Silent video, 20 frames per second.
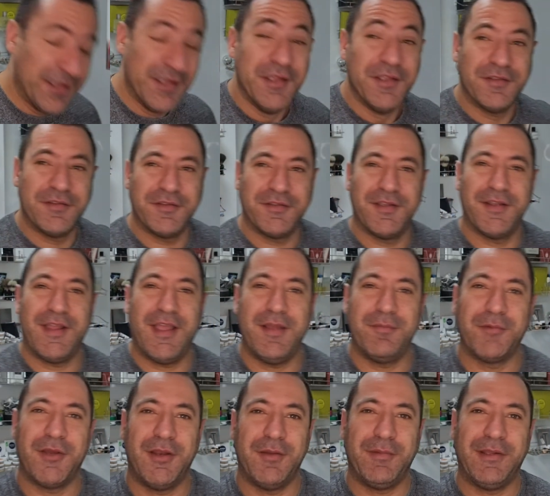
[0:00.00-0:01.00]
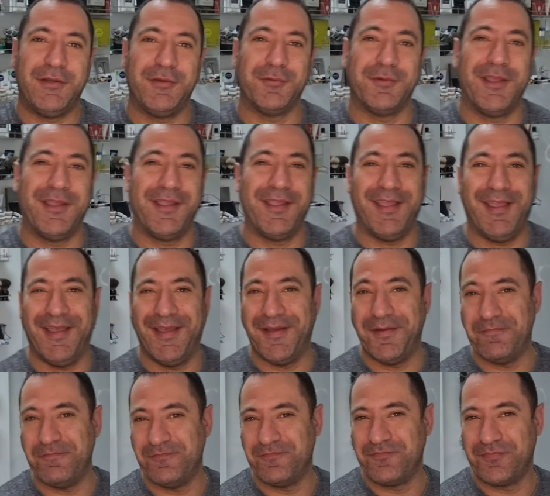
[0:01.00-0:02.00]
So today I'm going to be doing
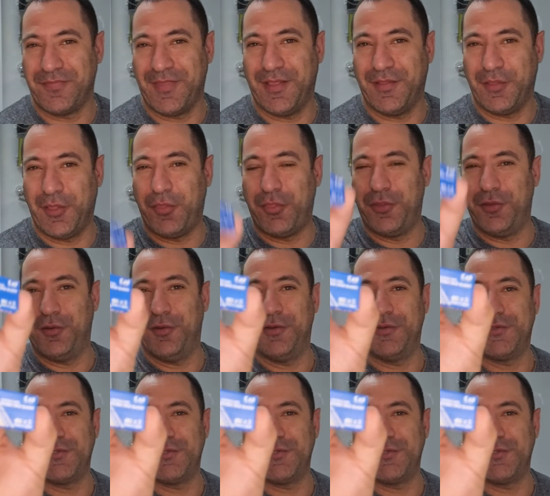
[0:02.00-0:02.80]
um, the third